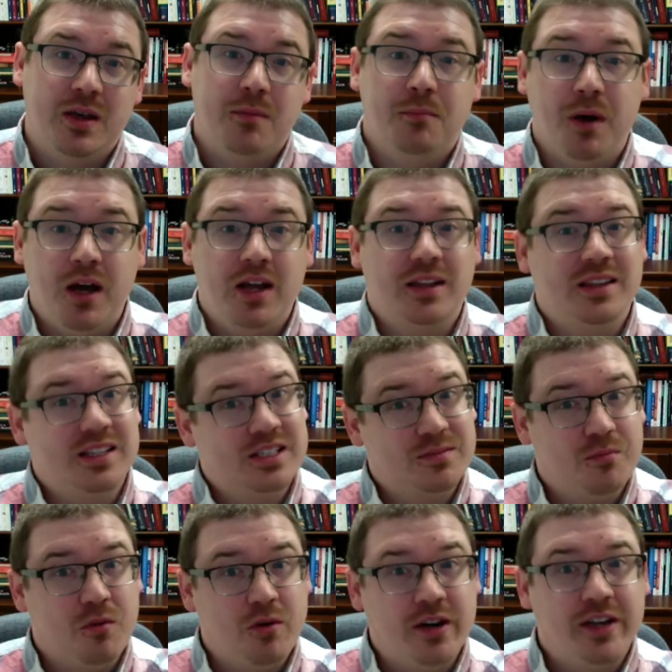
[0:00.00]
But this
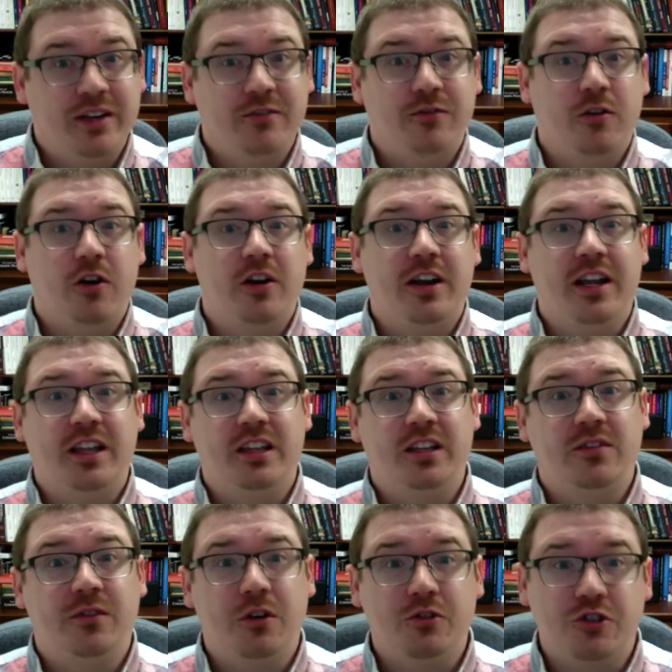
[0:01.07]
morning for our daily
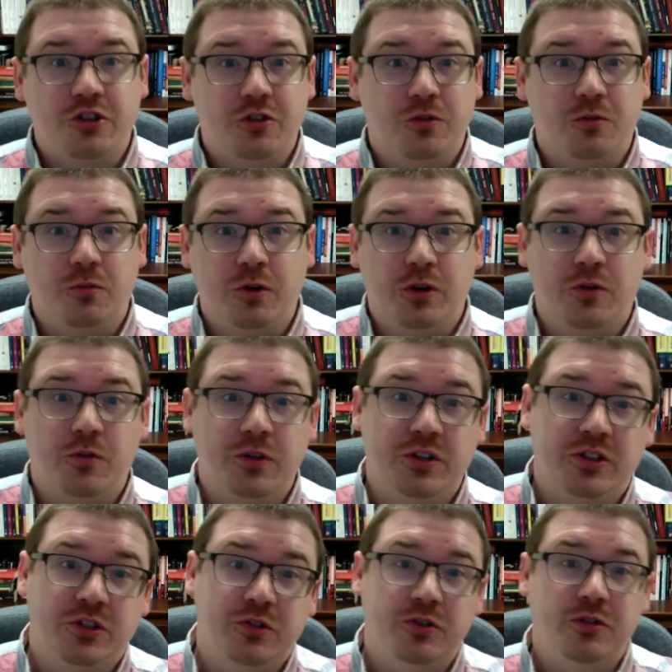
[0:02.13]
devotional, we're going
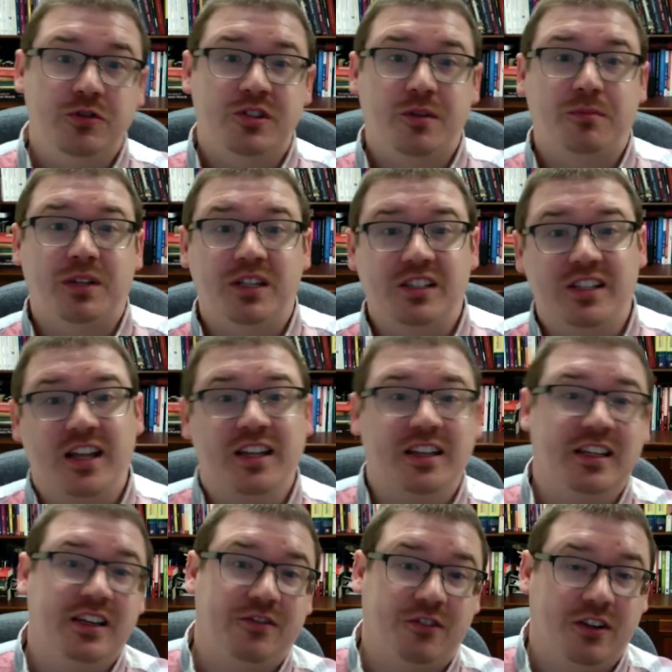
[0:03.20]
to do something slightly
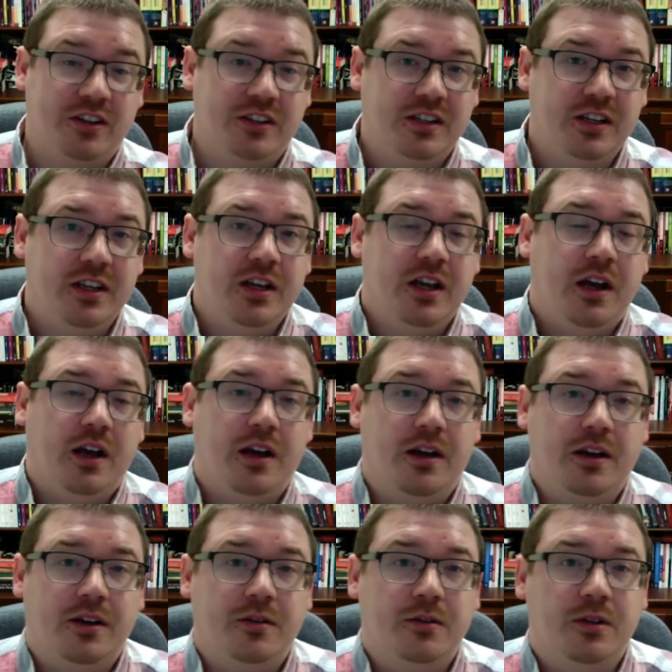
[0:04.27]
different.
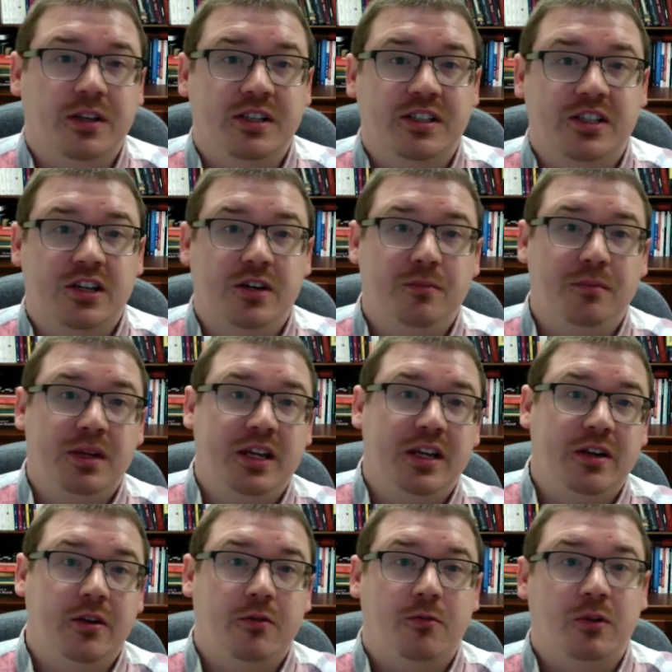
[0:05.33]
It's going to
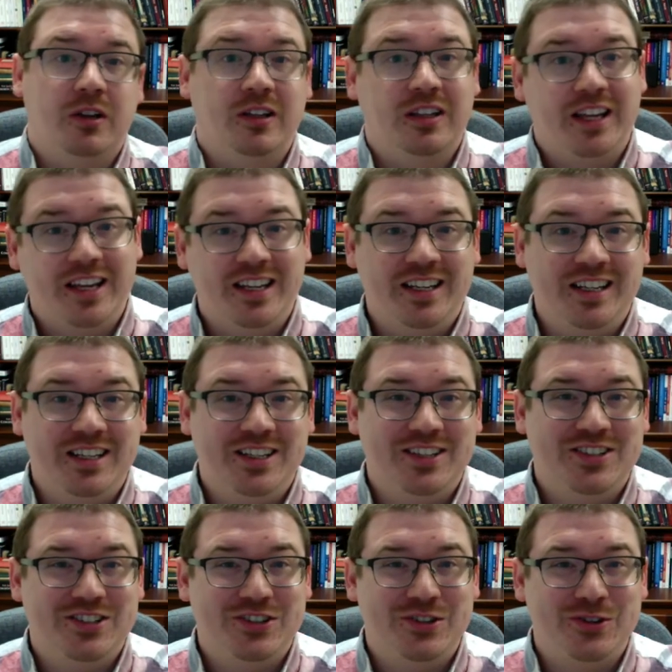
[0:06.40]
be related
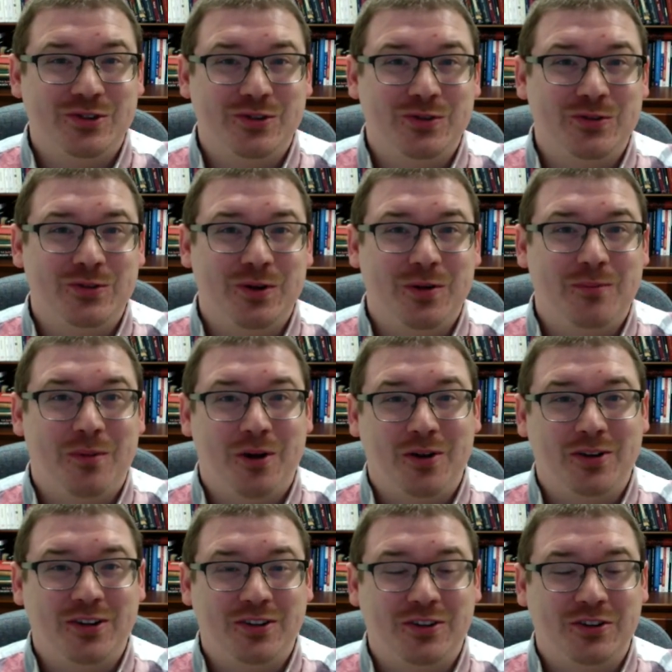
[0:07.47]
to
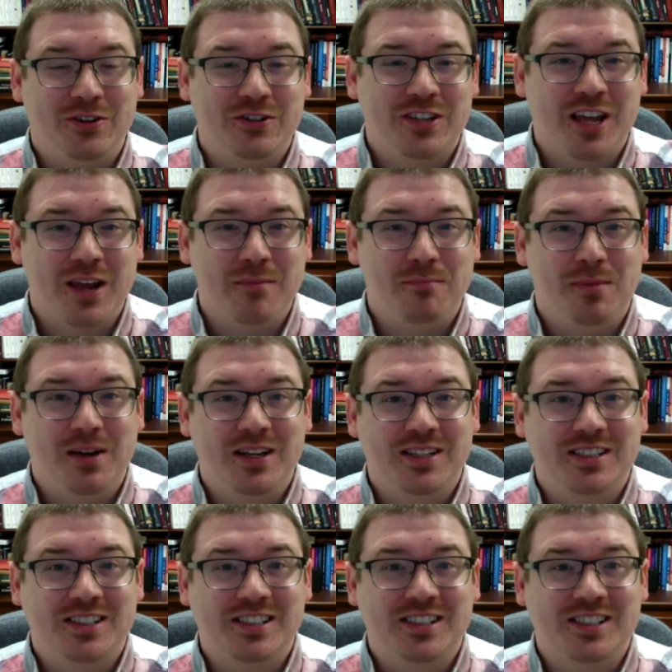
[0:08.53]
Maundy Thursday, but
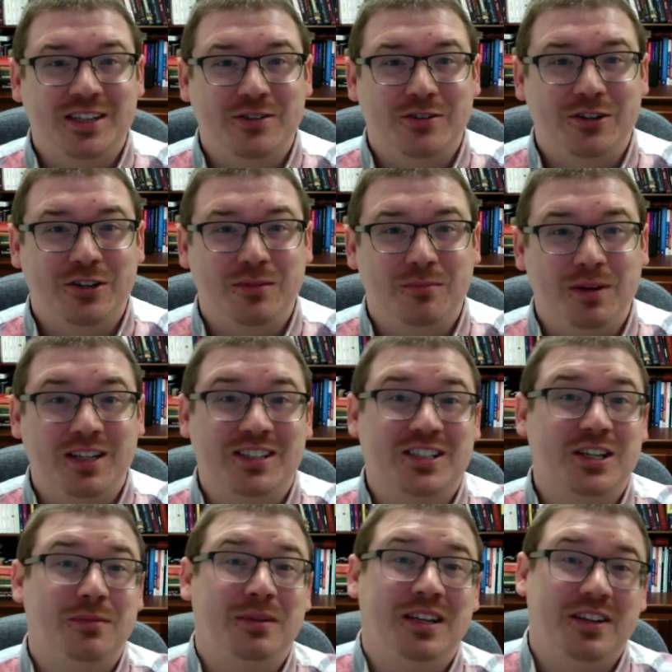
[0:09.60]
it's going
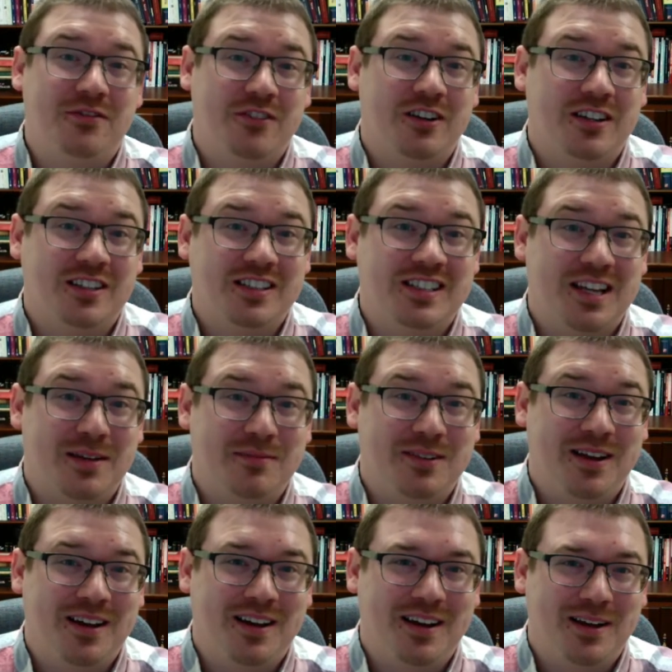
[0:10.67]
to be different at the same
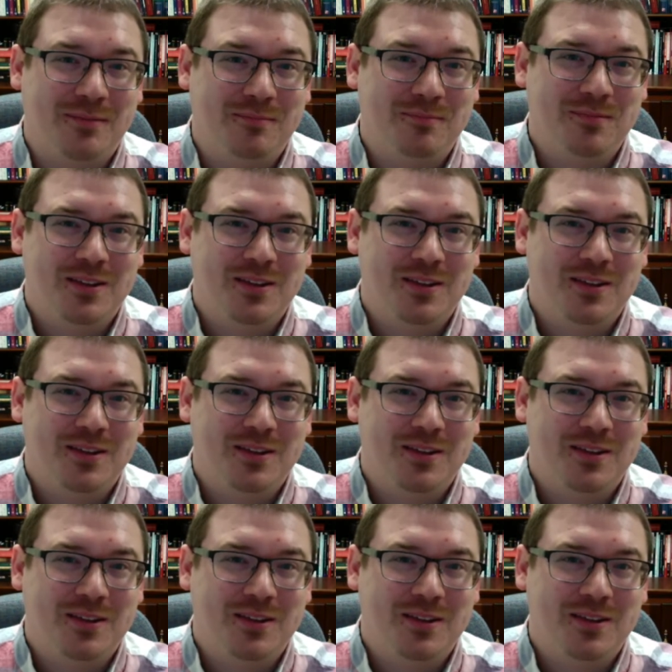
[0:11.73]
time.